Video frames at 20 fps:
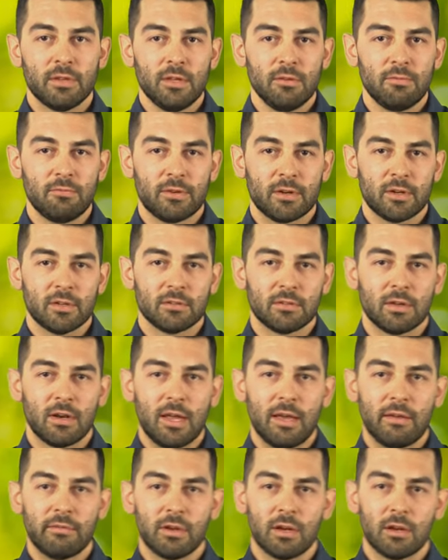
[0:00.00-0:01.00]
different
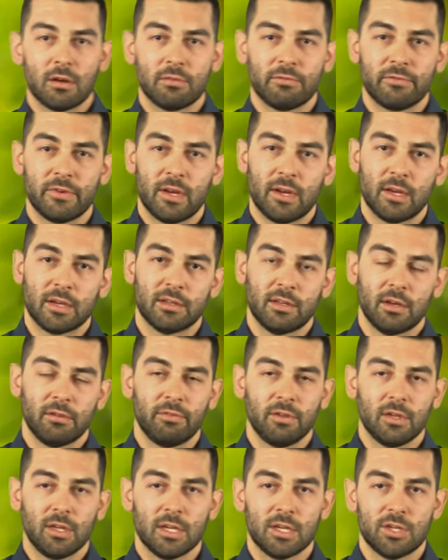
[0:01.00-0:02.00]
level of
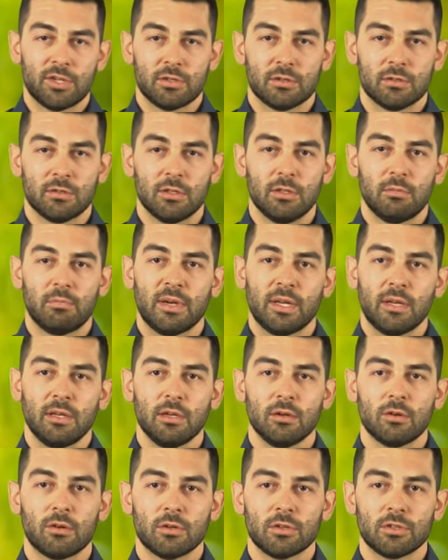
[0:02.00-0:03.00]
electrification
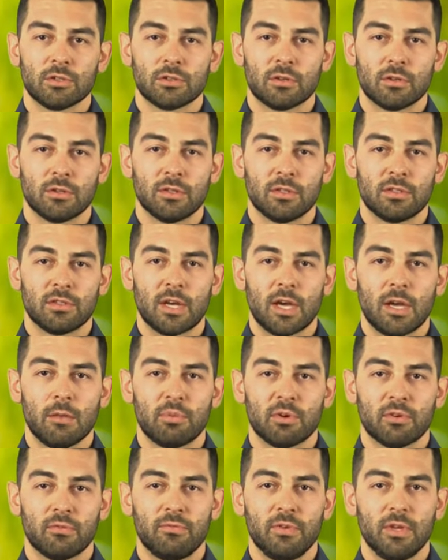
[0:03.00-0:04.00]
depending also on the type
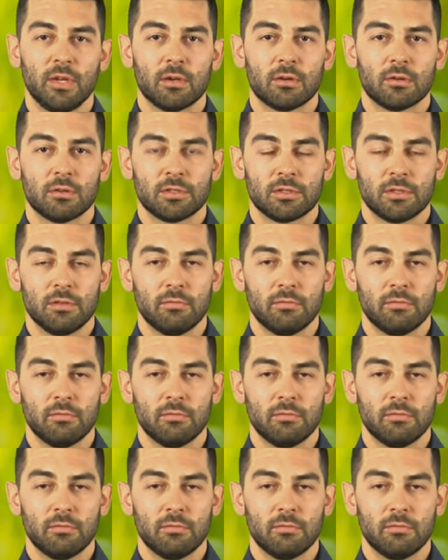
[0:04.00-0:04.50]
of vehicles